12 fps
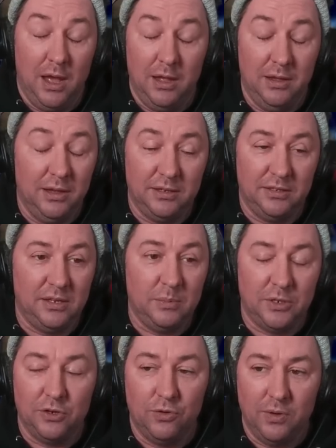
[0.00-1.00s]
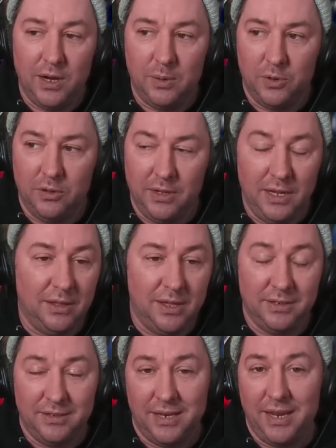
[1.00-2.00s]
It just seems incredible. Elon
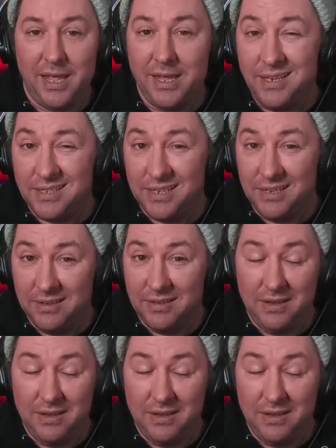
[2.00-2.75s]
has said eight